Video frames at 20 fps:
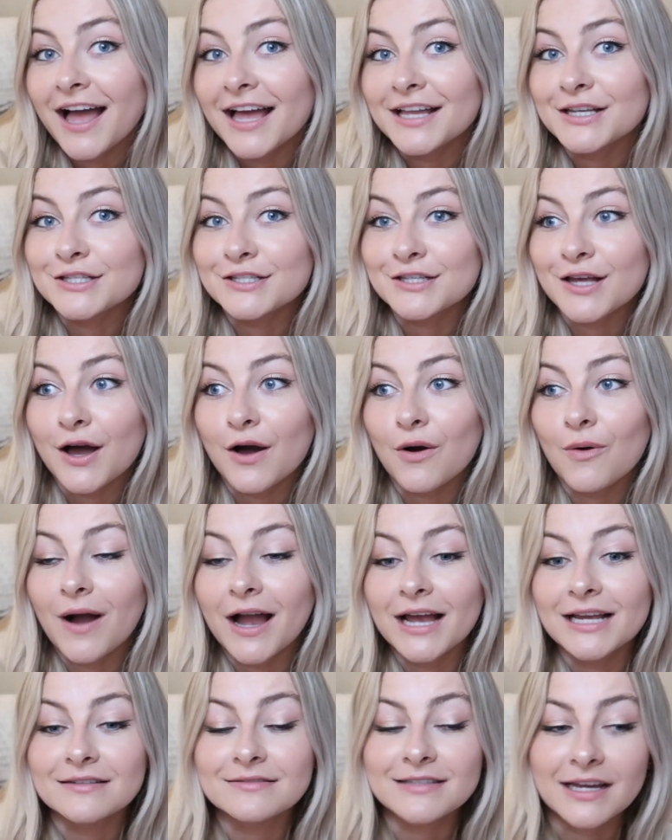And so
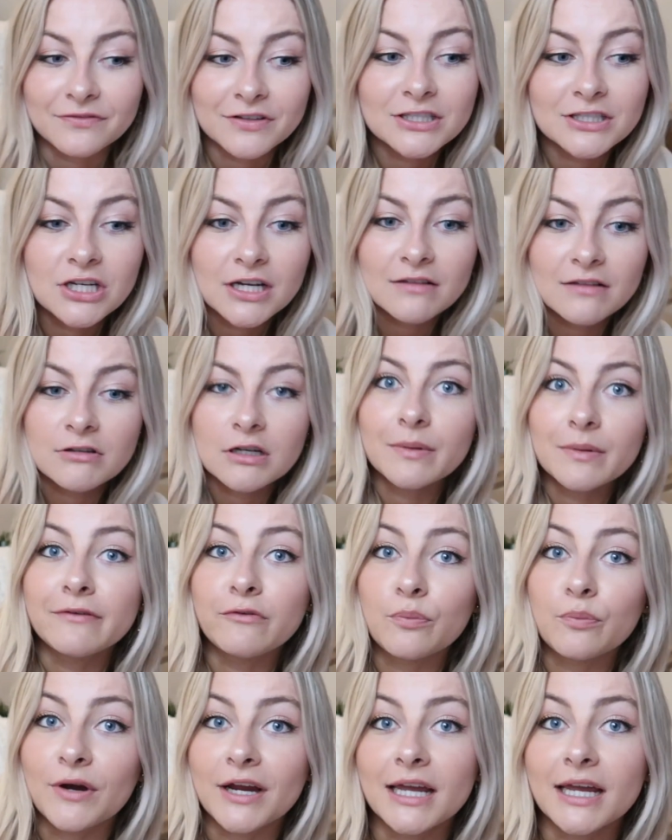I definitely took a little bit of
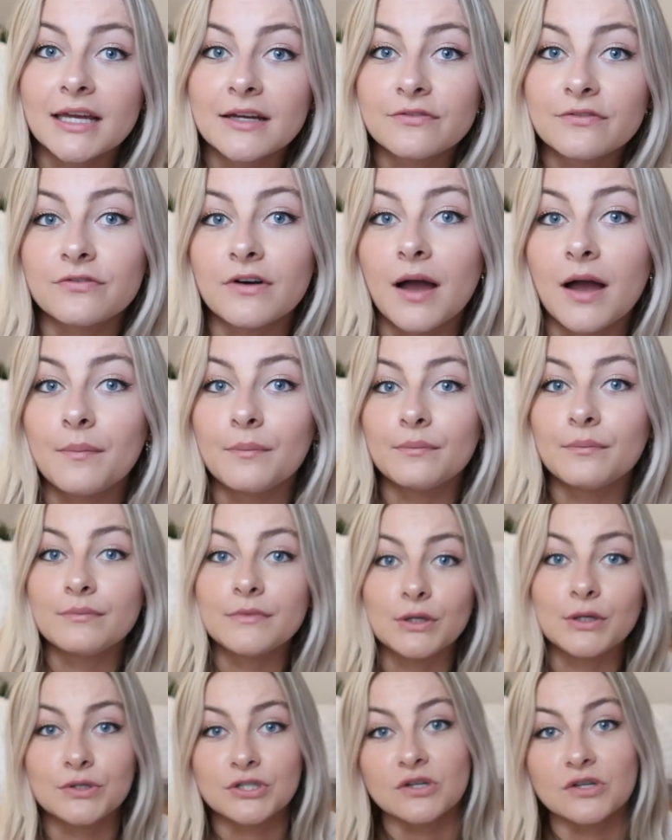a break from
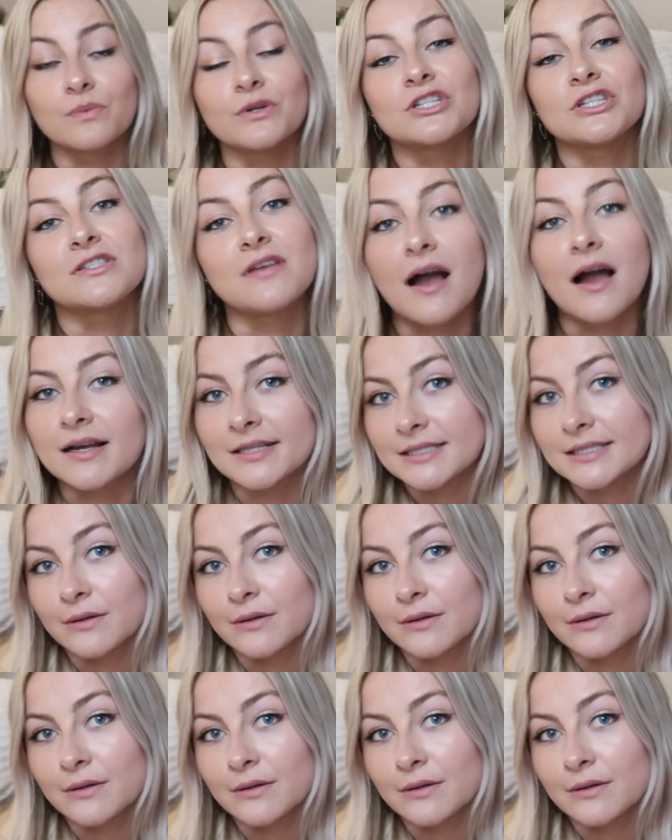YouTube, which sucks.